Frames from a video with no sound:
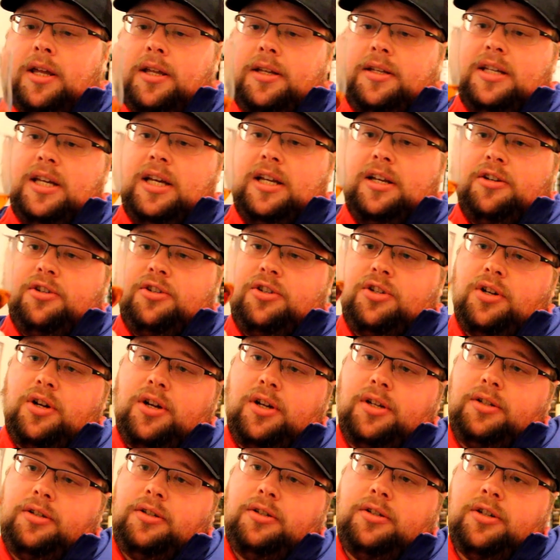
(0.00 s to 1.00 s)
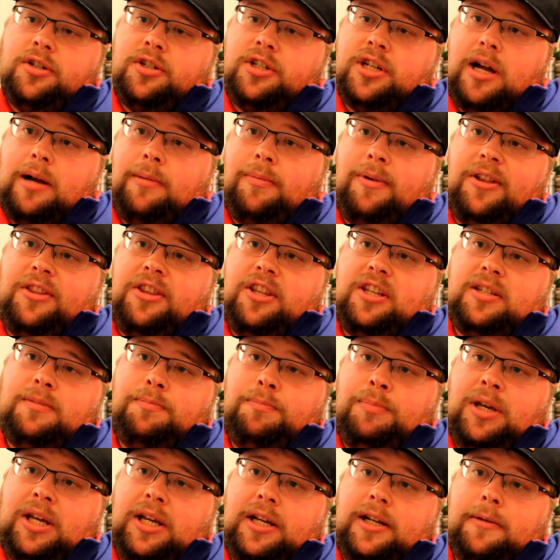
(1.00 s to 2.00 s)
Dan and Sean, good job on this
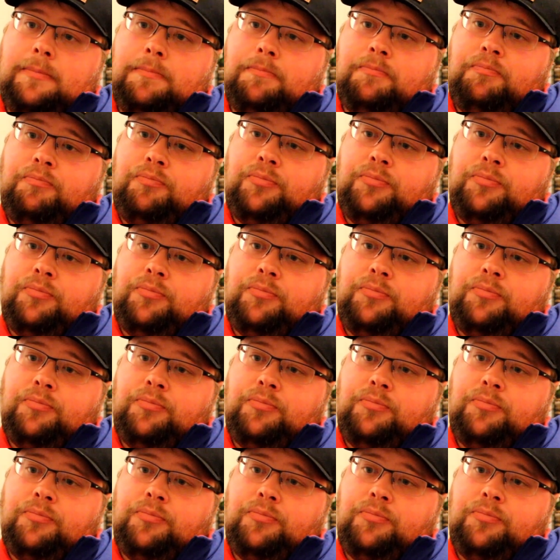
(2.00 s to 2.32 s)
pick.